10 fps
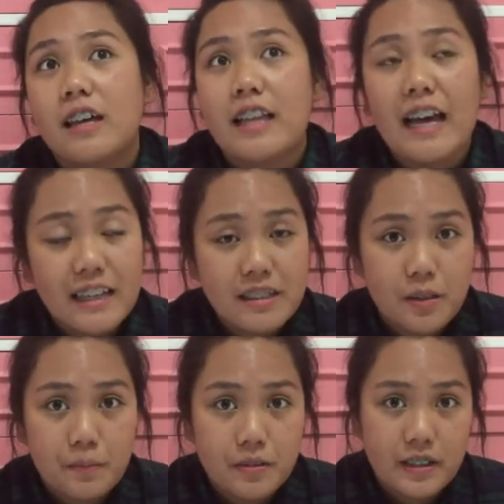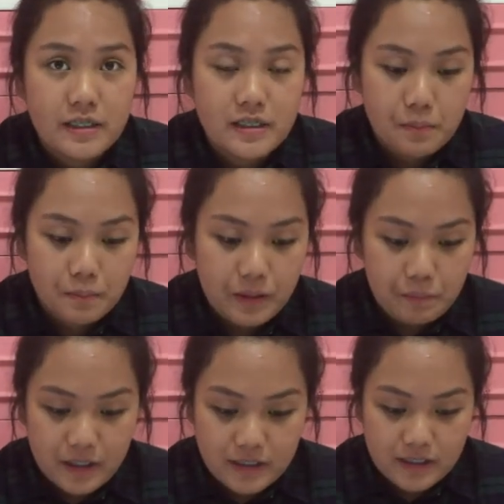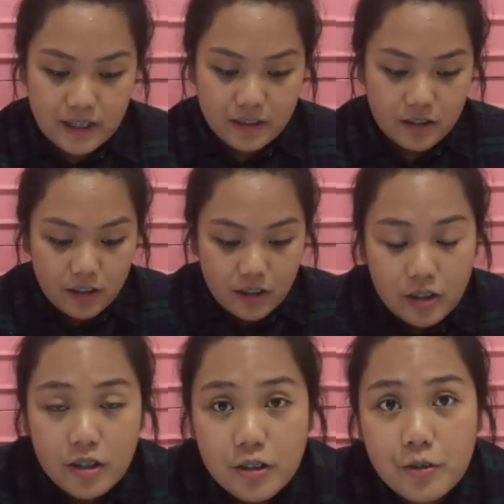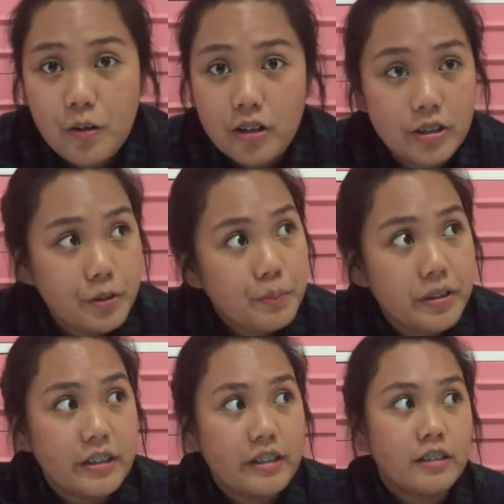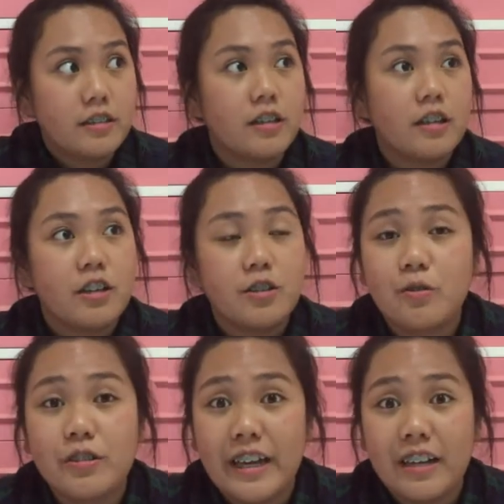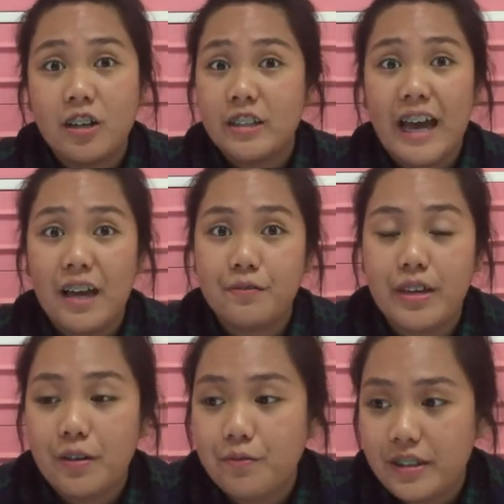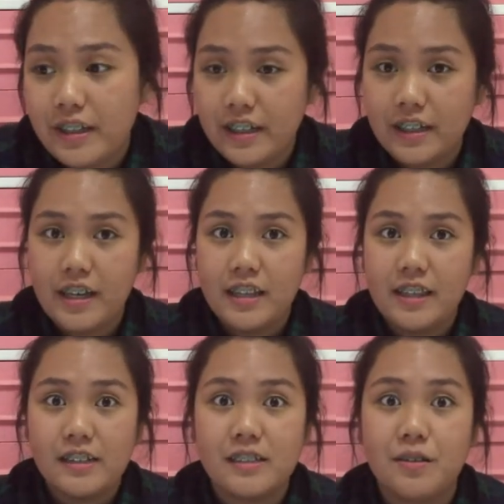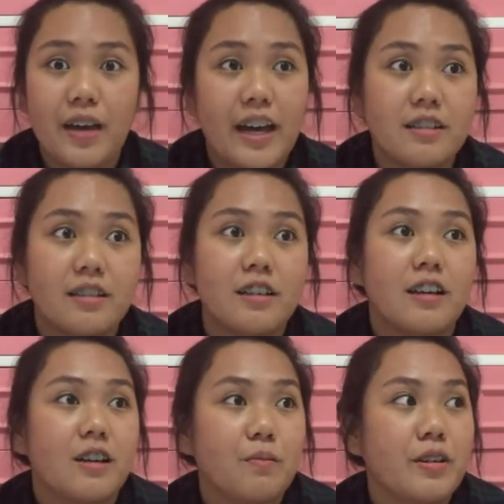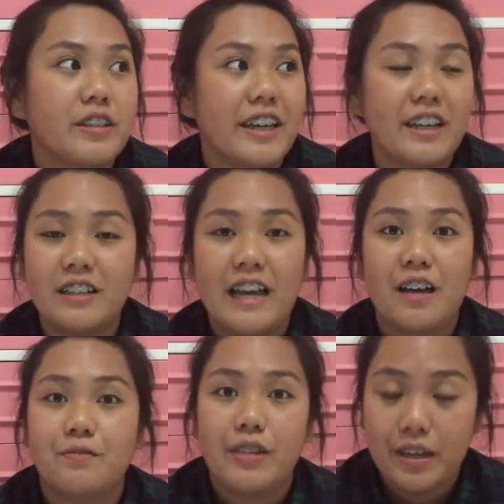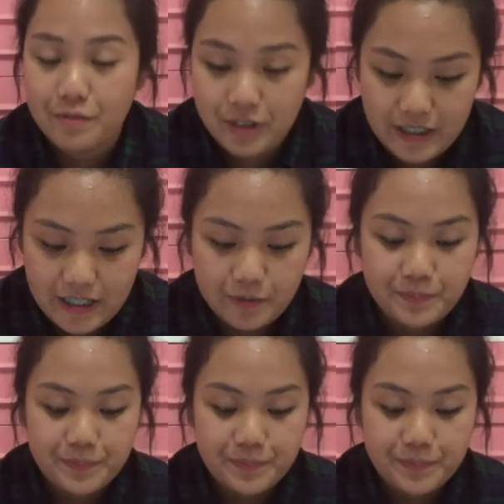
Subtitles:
Lacking something simply means that you are human, that you cannot have everything, and that's a fact. One cannot have everything.